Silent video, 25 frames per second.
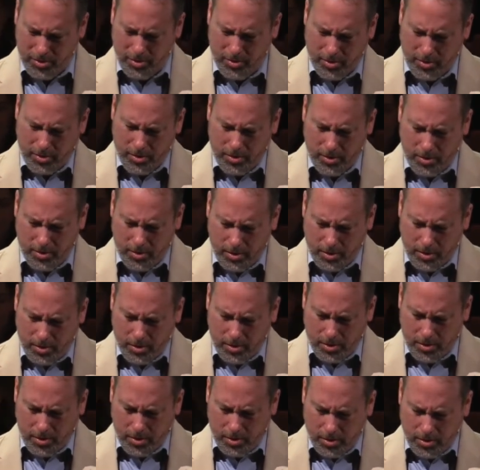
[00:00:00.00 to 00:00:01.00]

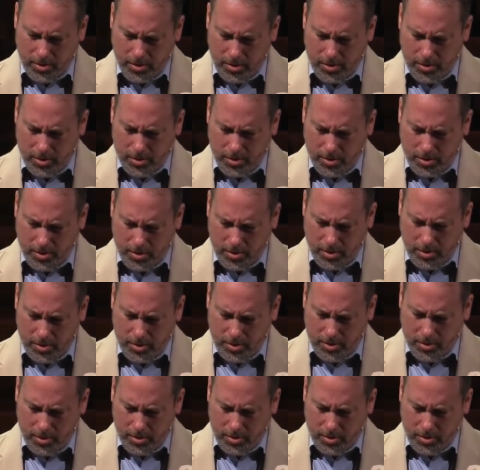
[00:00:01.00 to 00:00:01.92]
[no speech]